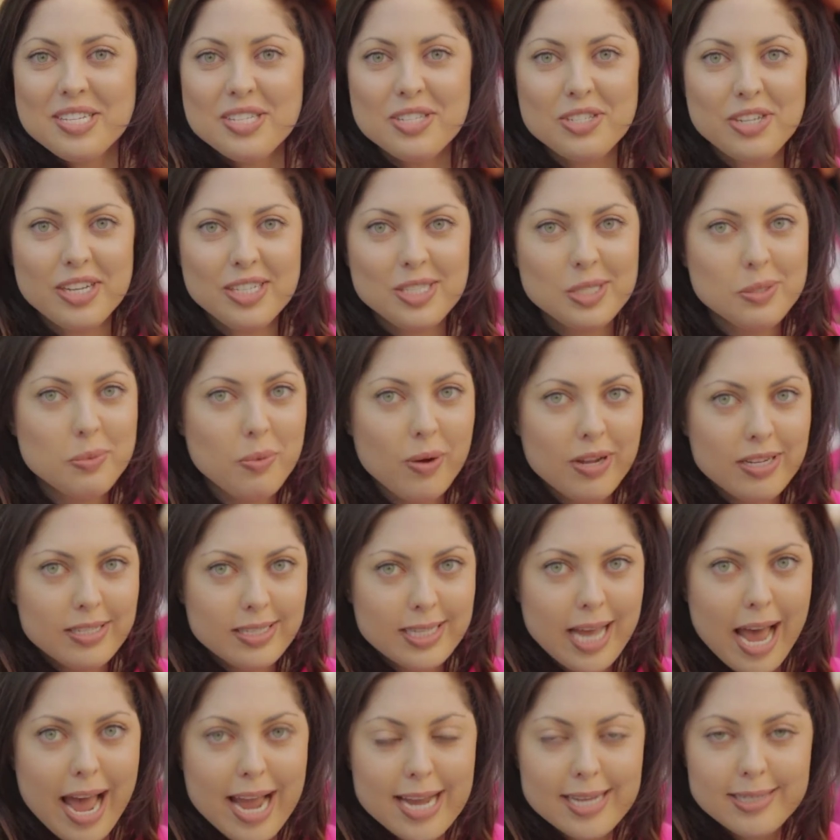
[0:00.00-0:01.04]
just one
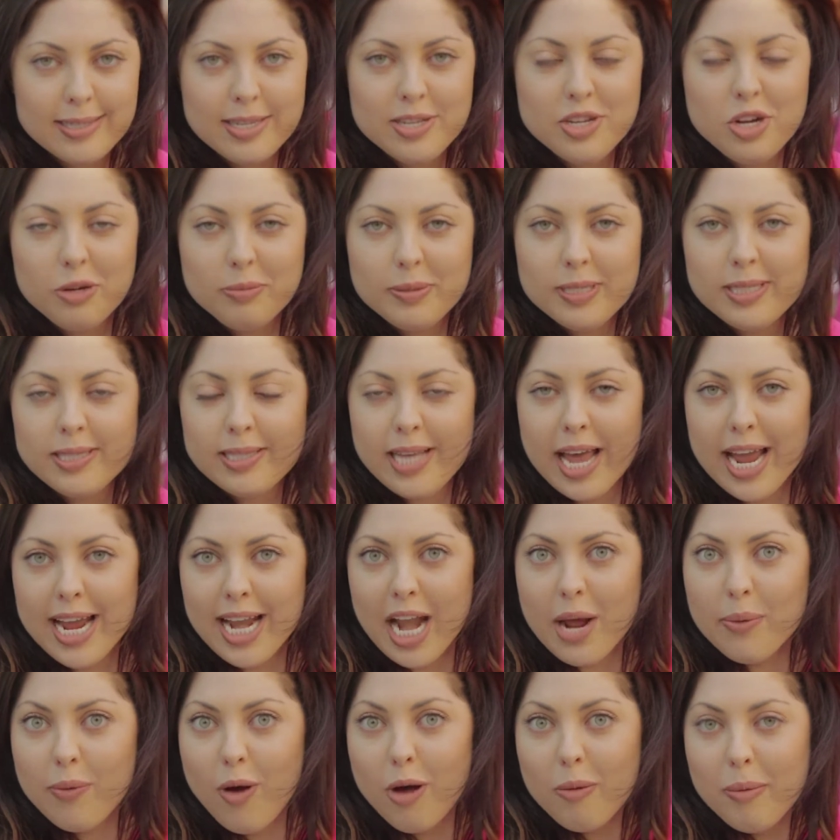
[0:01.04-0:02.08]
taste? And you'll be saying,
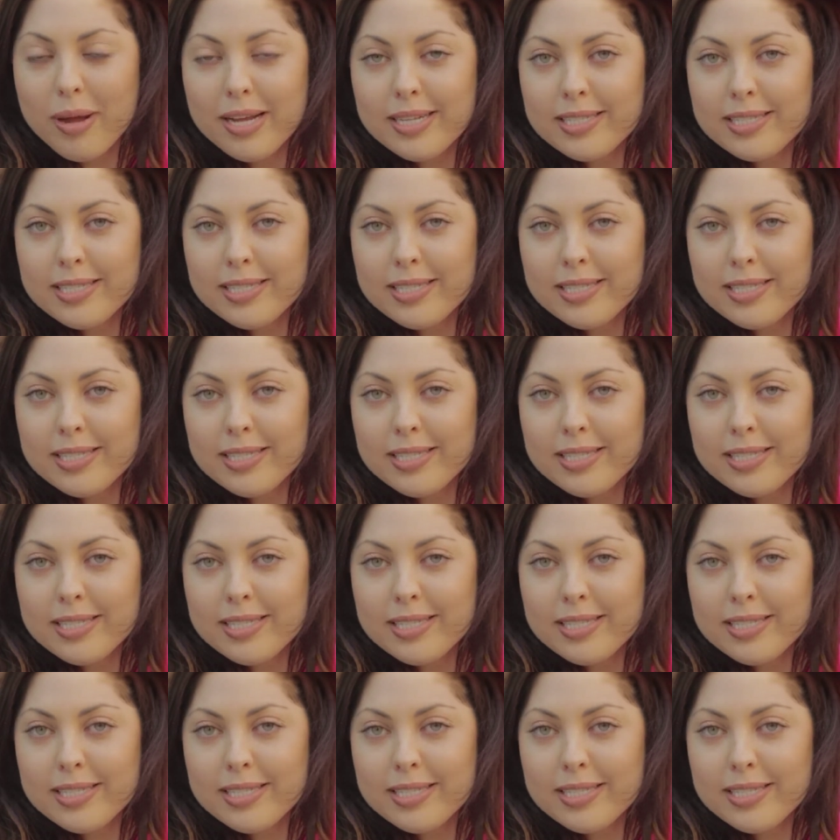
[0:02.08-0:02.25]
I want my